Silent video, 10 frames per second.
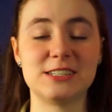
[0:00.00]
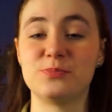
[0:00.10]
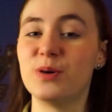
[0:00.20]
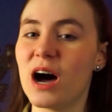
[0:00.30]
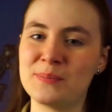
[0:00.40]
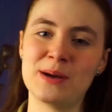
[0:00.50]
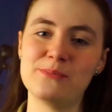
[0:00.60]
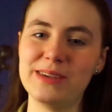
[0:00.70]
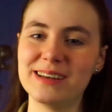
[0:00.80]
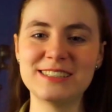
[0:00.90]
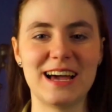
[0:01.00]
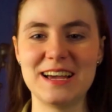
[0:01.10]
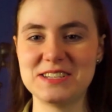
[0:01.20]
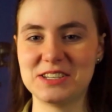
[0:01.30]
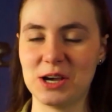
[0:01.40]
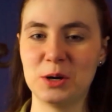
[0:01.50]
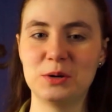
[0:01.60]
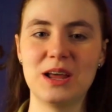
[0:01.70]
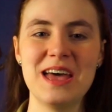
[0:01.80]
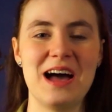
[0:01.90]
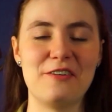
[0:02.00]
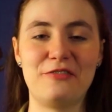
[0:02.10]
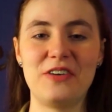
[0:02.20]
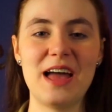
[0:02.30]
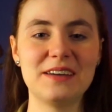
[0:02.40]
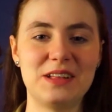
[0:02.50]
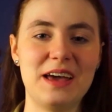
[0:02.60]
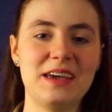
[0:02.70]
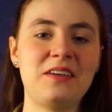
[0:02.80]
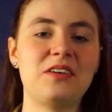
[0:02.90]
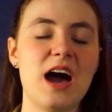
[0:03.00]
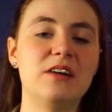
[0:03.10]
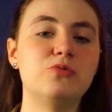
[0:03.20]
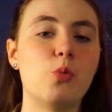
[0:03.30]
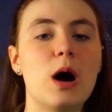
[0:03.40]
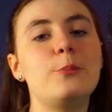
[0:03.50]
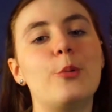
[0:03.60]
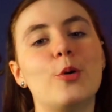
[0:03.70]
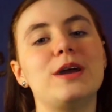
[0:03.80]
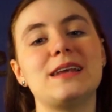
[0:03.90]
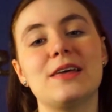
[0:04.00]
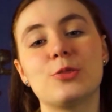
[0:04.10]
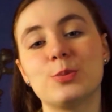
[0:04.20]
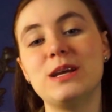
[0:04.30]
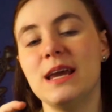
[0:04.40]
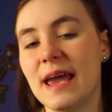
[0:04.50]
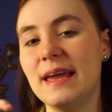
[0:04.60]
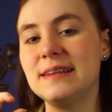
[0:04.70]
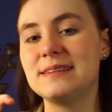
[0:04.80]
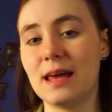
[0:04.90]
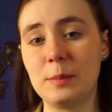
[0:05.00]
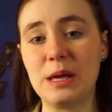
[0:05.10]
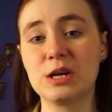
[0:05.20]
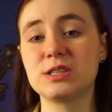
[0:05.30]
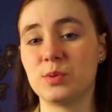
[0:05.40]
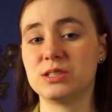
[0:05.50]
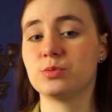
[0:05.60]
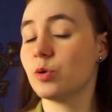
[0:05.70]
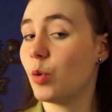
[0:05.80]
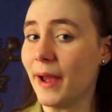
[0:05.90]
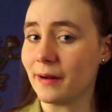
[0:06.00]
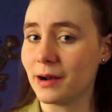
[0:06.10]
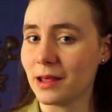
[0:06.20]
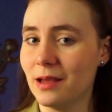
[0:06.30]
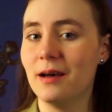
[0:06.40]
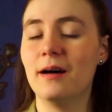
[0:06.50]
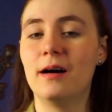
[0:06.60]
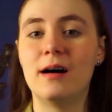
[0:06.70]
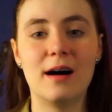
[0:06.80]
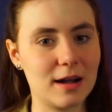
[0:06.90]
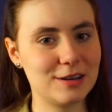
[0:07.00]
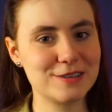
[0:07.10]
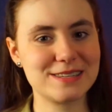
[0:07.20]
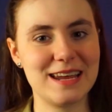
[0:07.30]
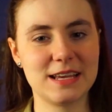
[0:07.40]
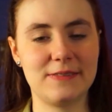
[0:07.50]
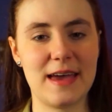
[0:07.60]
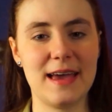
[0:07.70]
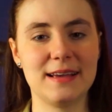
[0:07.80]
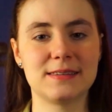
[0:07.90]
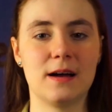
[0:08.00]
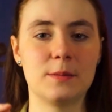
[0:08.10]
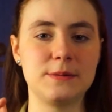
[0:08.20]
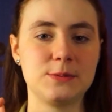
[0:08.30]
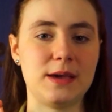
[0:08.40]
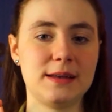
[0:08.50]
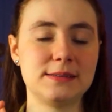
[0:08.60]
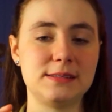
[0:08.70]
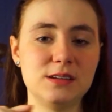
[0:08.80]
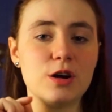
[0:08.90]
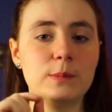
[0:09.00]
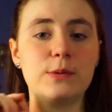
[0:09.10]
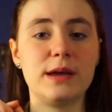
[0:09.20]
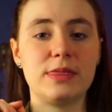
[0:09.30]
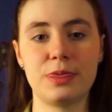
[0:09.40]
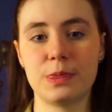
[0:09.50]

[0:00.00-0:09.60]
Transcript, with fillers: to pop a meal-sized toad, a fang length of 1.38 centimeters was required. Hognose snake's fangs are between 0.3